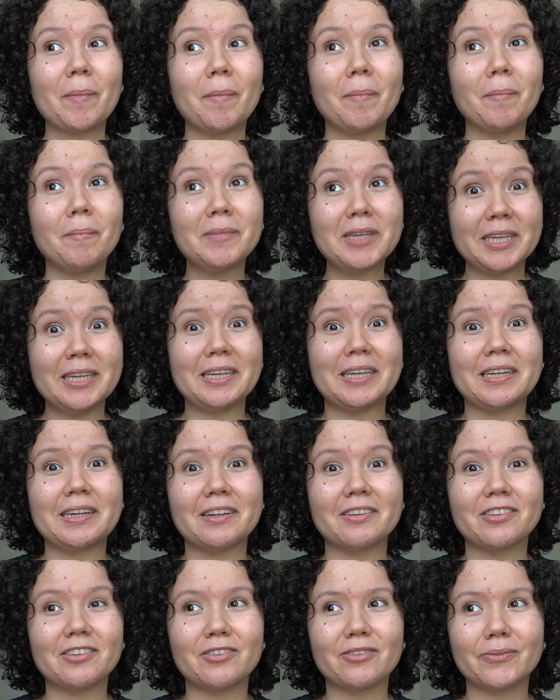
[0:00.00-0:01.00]
me
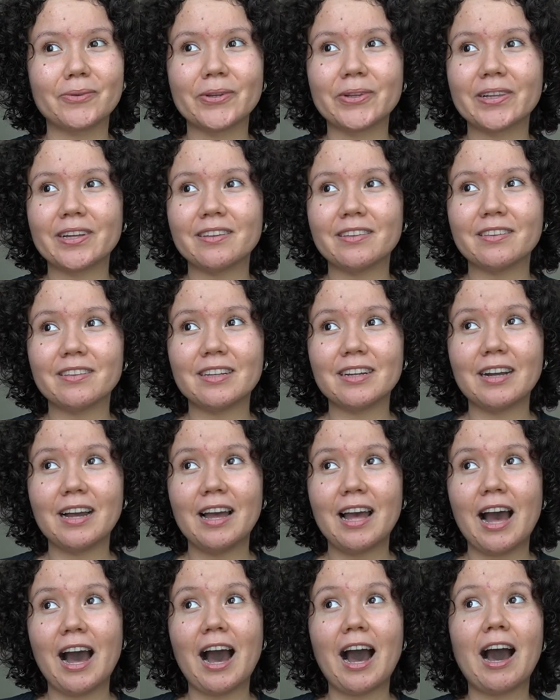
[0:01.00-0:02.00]
and just realizing
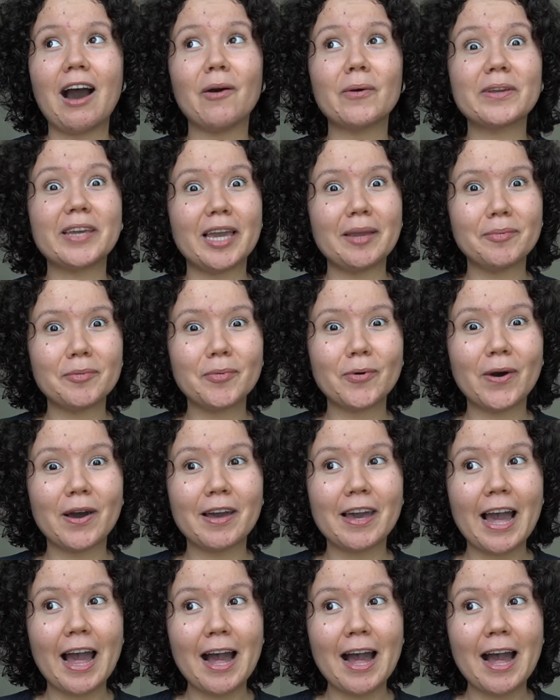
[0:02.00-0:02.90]
how capable I